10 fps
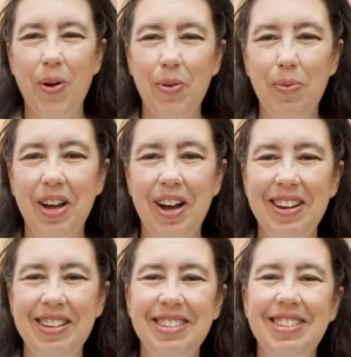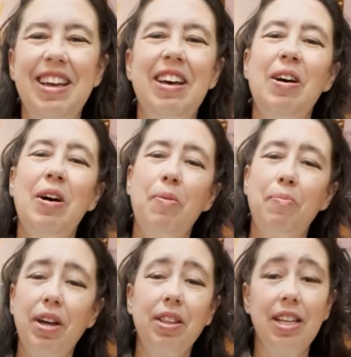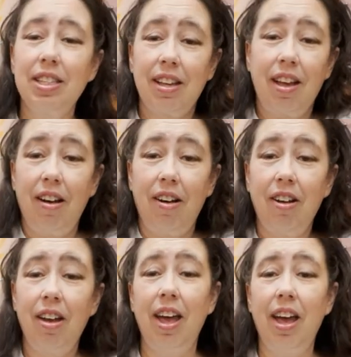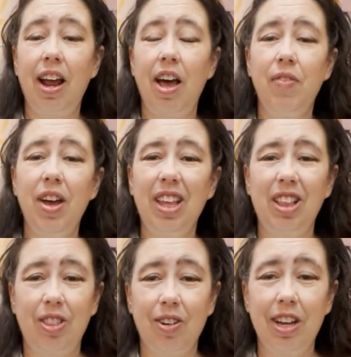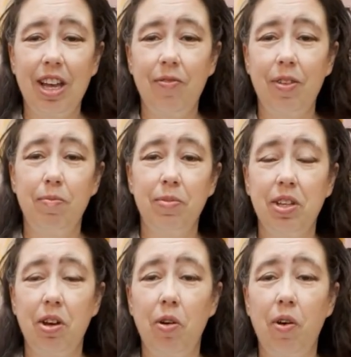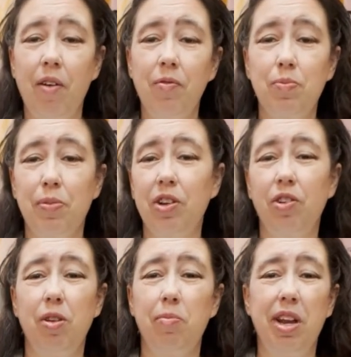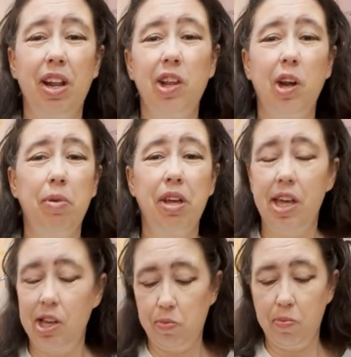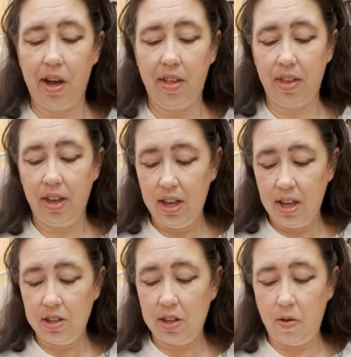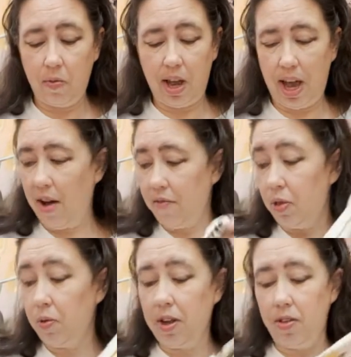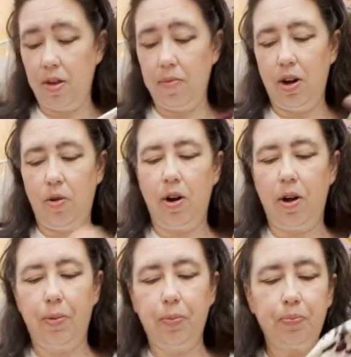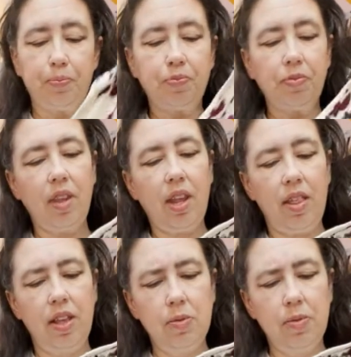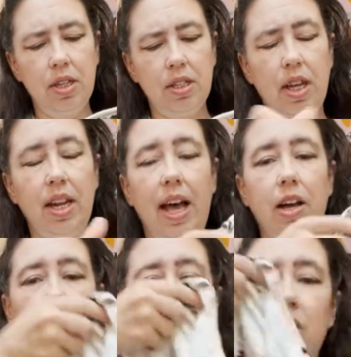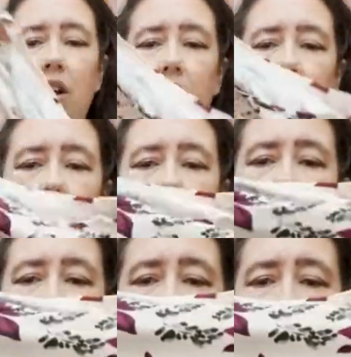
to be honest, but they sell. And I found like 30 of them. So I've sprinkled them in a little bit each month. So we have 3 of them in a row. This one is an extra large. It's a